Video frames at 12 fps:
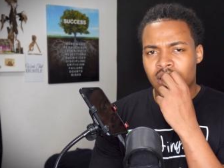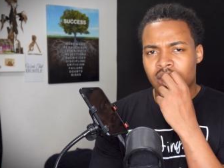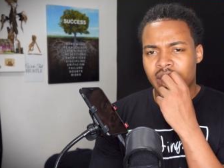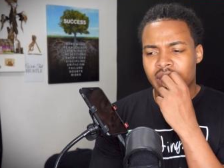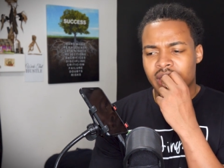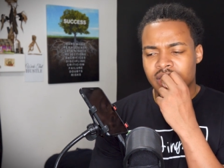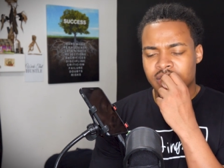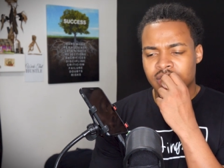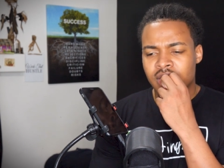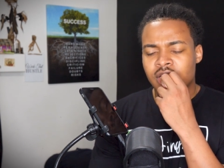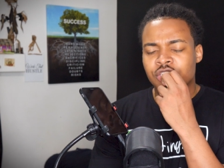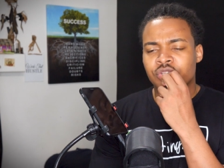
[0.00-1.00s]
Okay. That
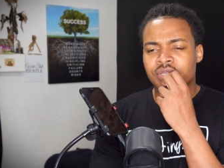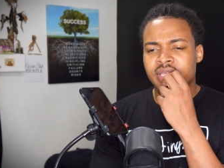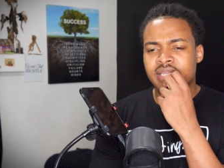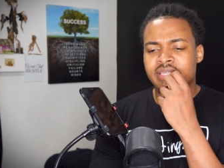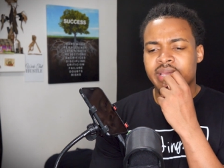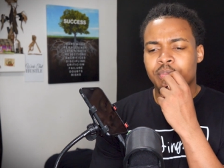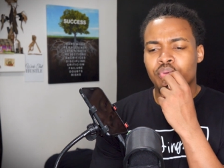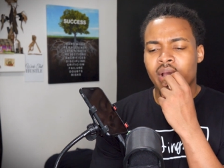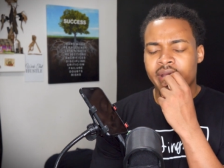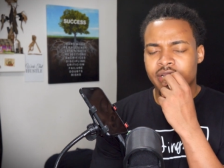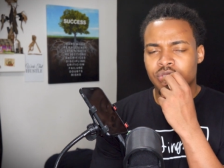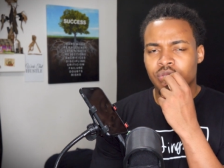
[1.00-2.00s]
day. So it sounds like
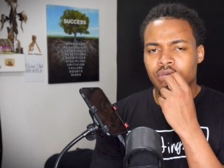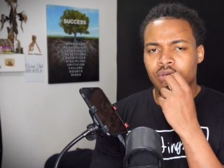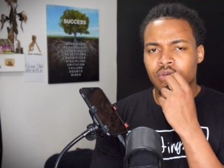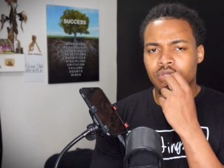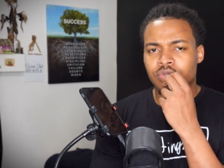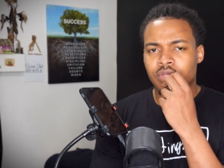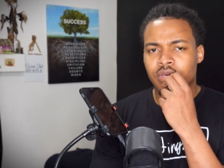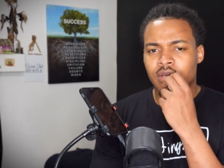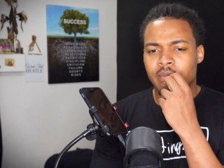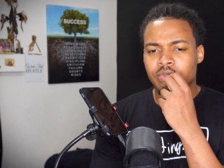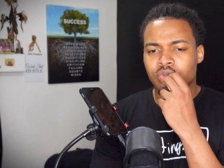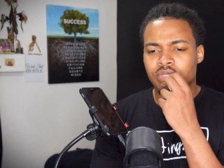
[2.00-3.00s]
prior to the uh, to the
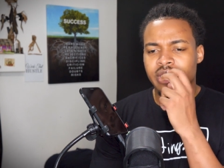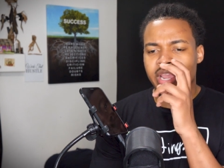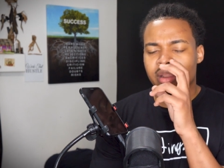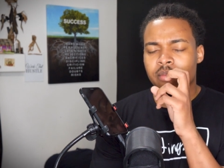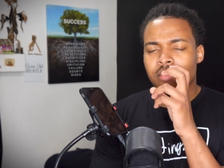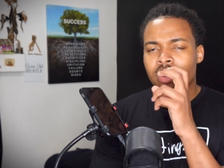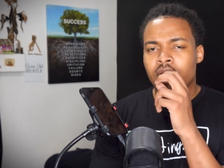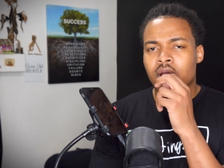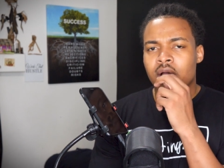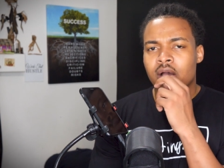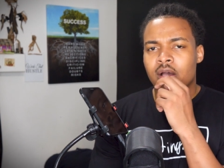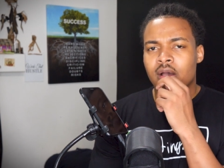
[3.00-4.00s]
um to the entire
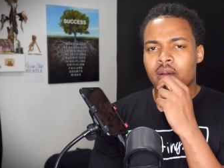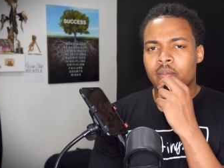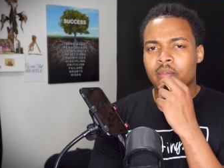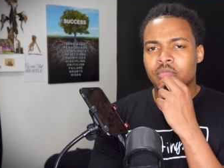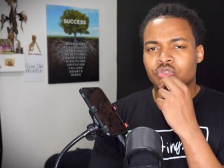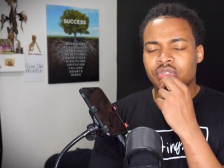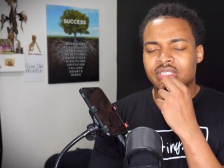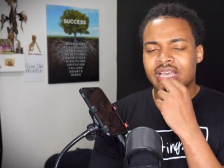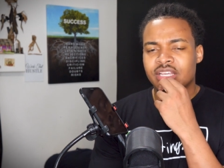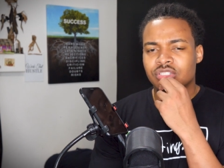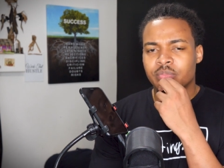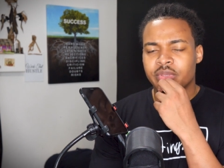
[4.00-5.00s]
um
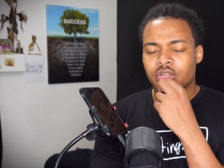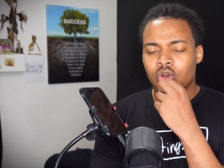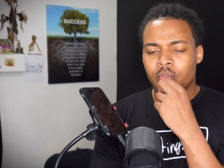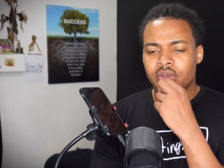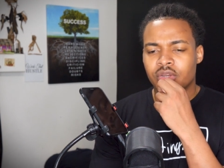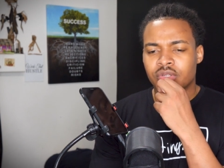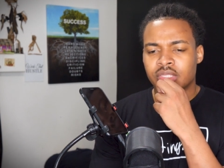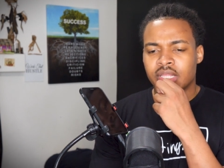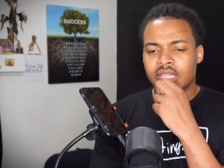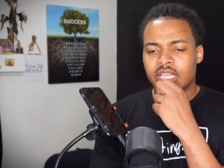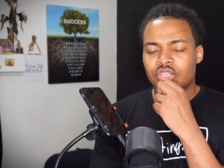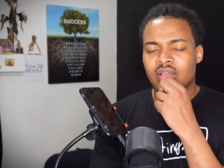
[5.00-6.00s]
transaction being opened or anything
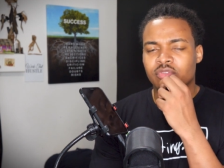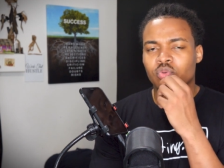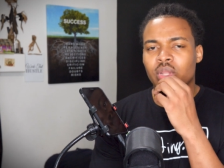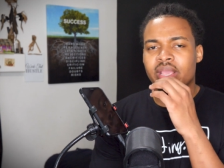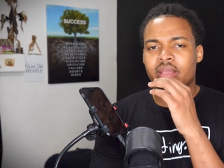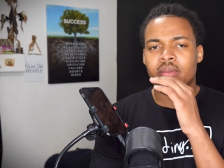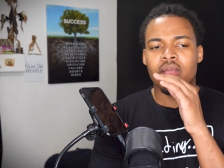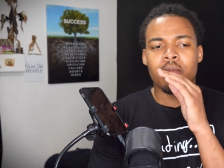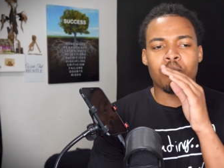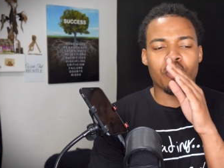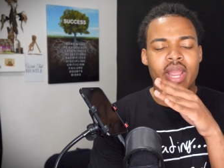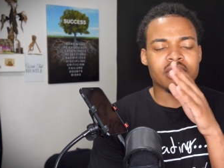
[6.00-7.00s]
like that, you have to like
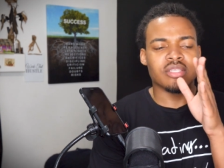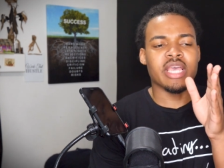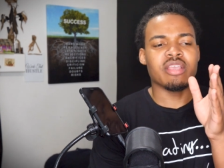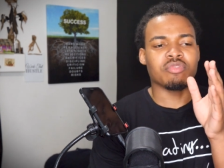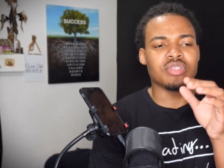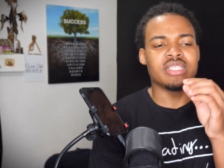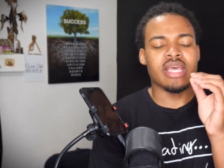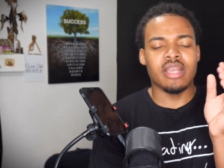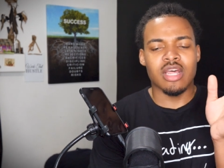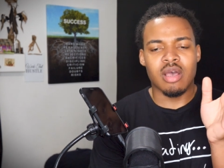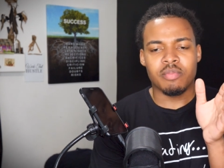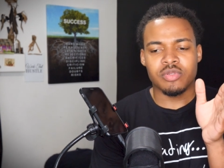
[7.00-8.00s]
prior to that you have to set it
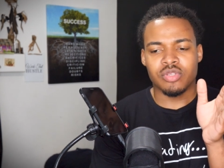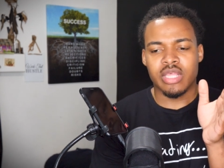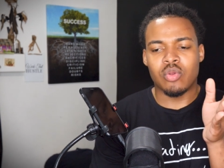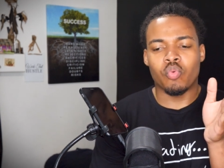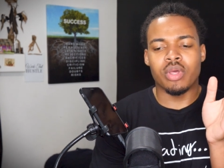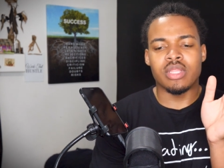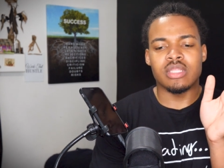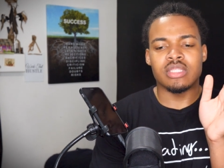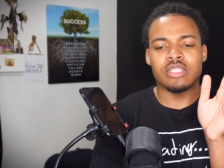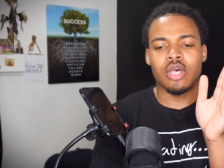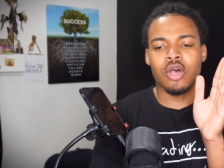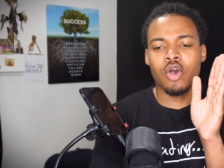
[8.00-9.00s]
up. So then when
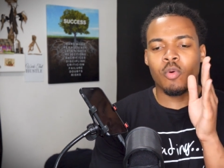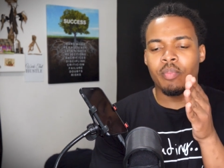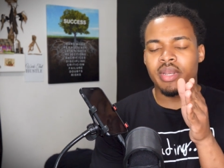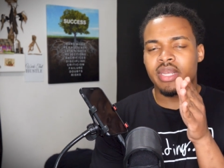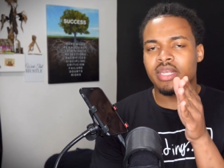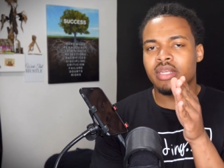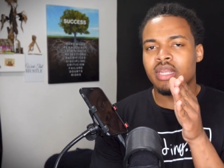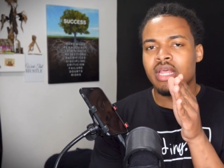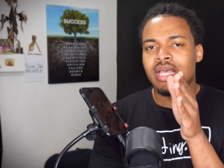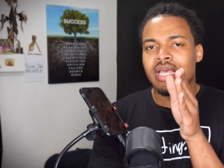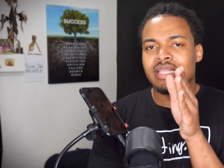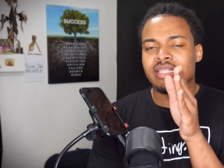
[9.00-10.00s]
the opening
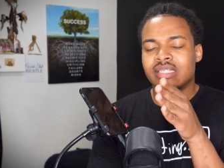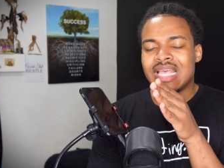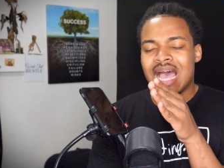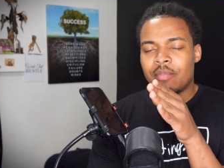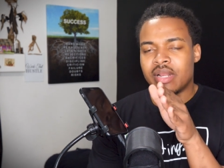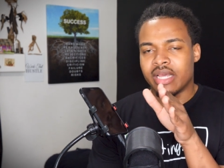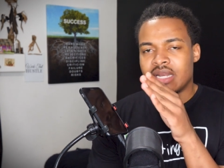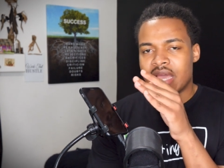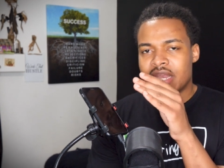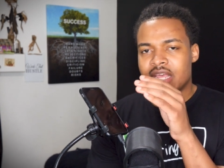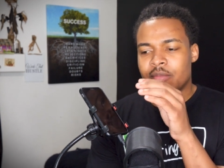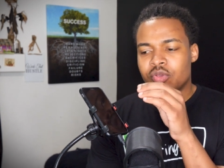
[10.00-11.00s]
does happen, like at
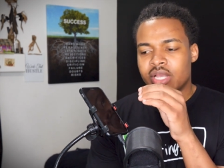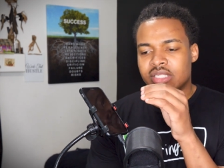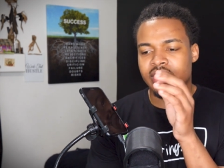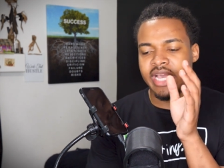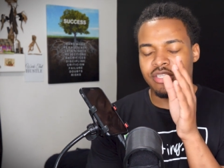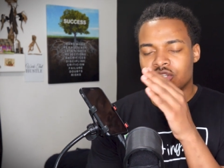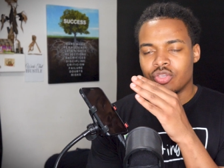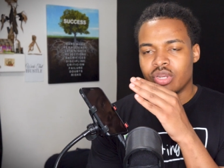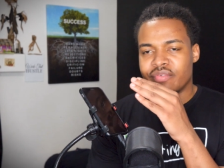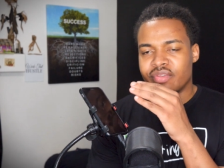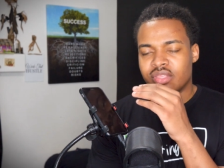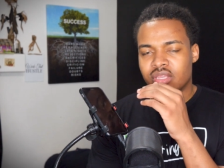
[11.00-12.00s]
nine A M, you guys can execute
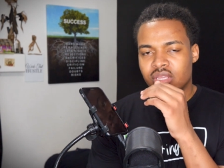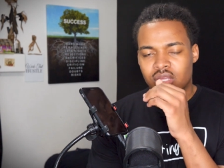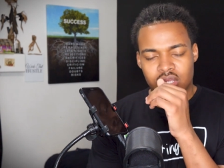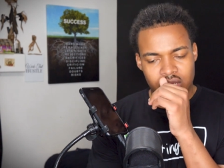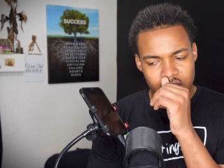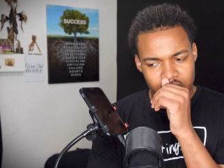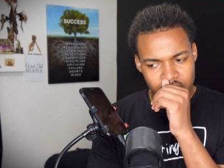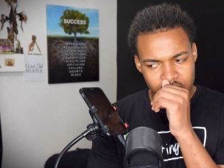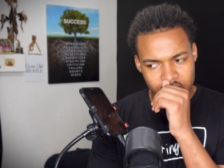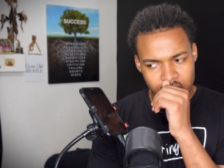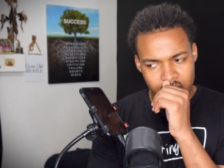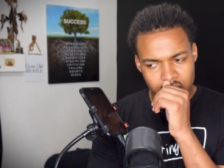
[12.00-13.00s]
everything.
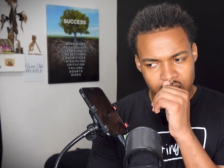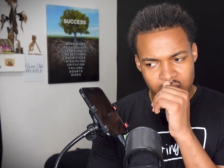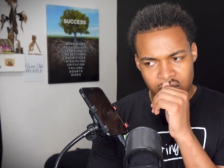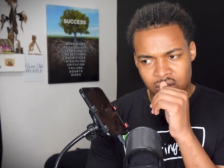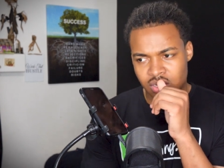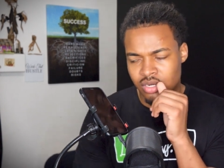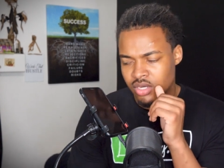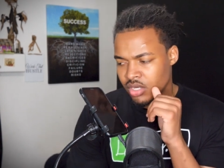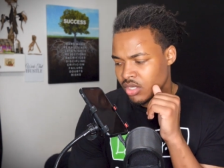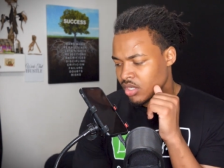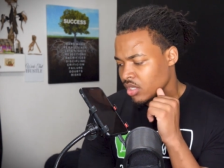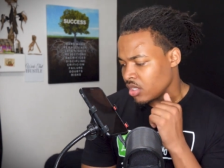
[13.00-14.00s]
That is correct. Yes.